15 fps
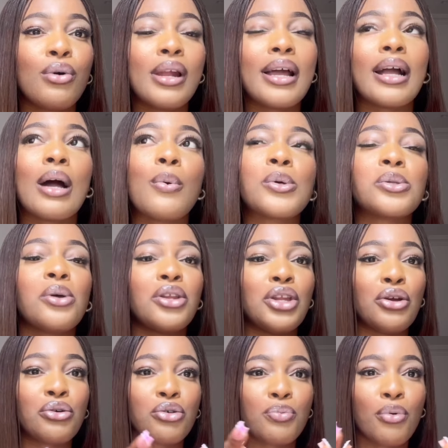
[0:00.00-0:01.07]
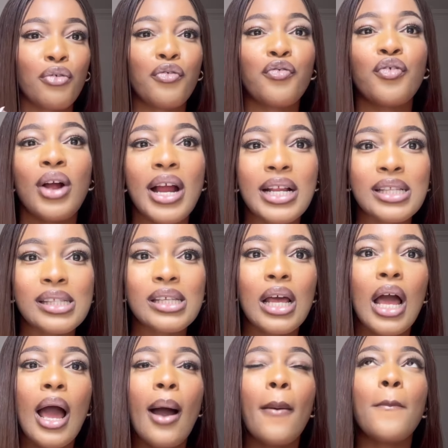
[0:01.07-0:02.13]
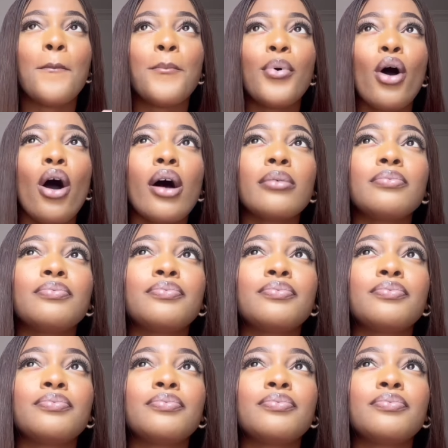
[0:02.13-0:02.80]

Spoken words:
or like I was not in a group of friends. But